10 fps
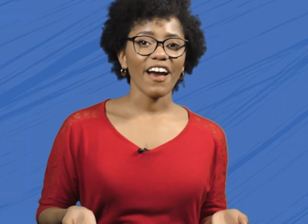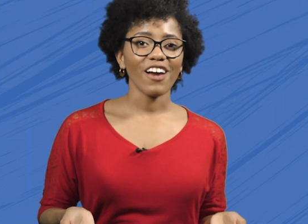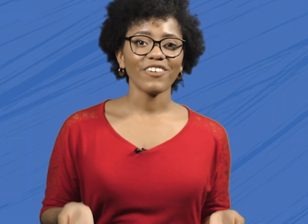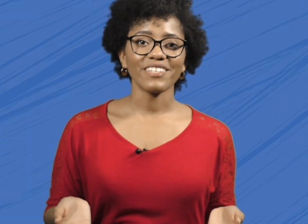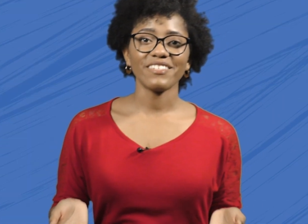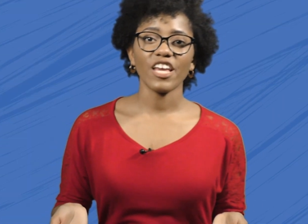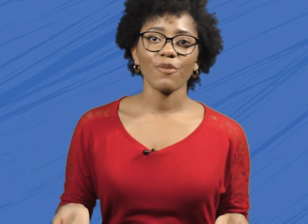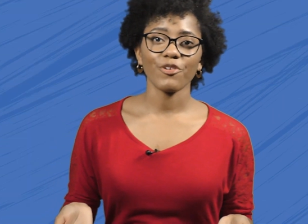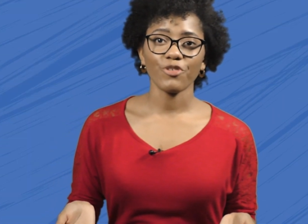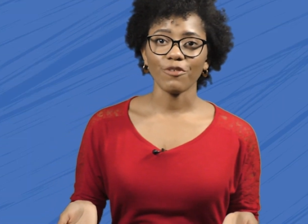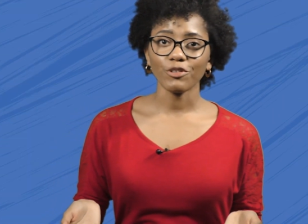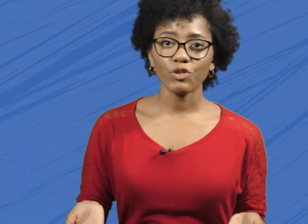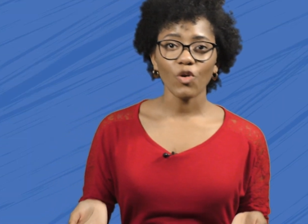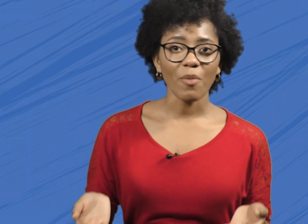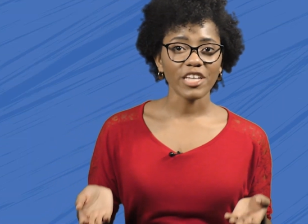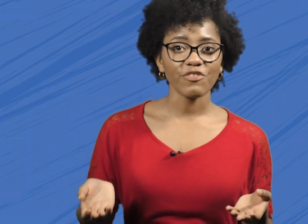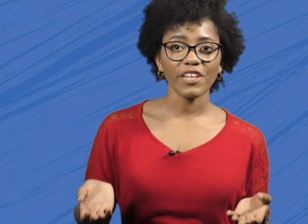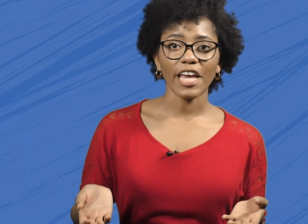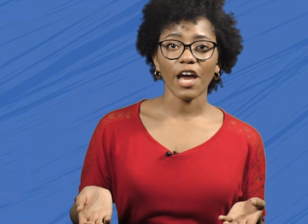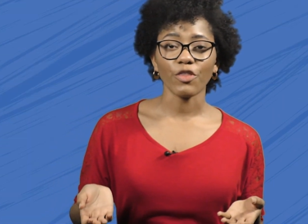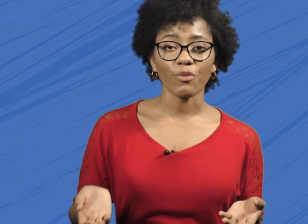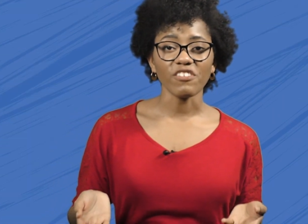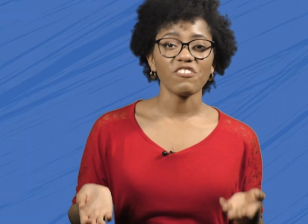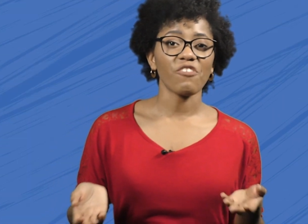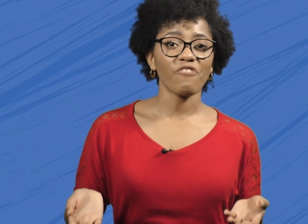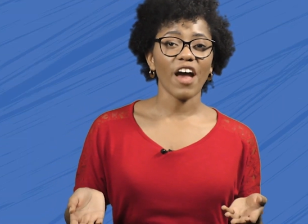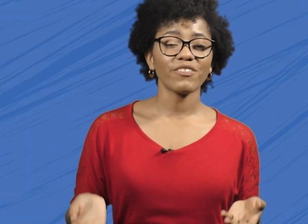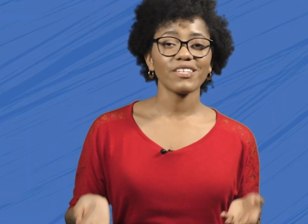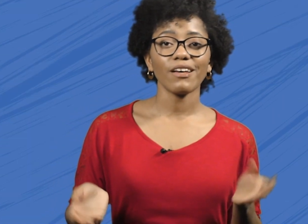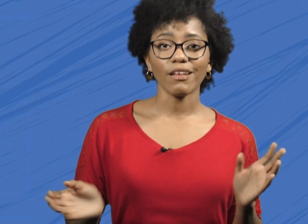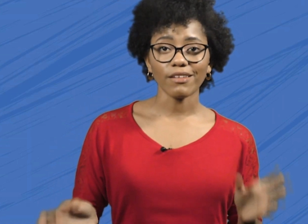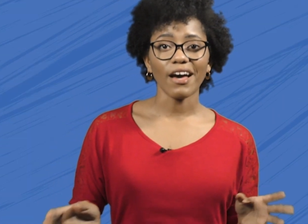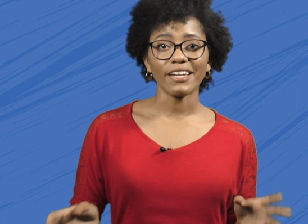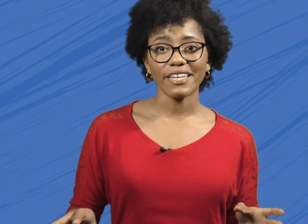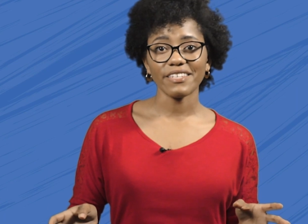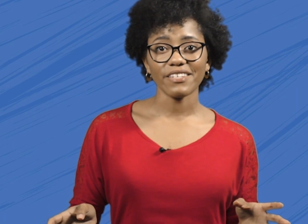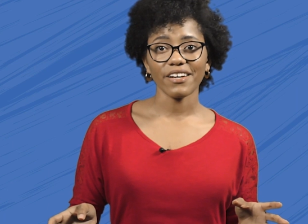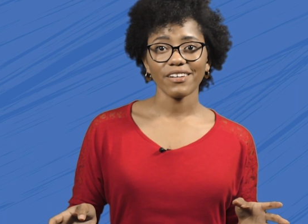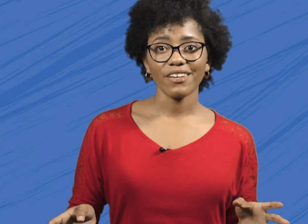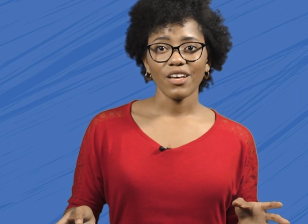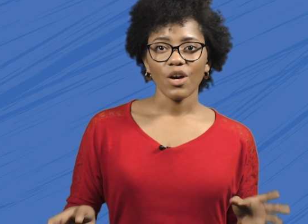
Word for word: IRS data retrieval tool makes filling out the rest of the FAFSA a lot easier.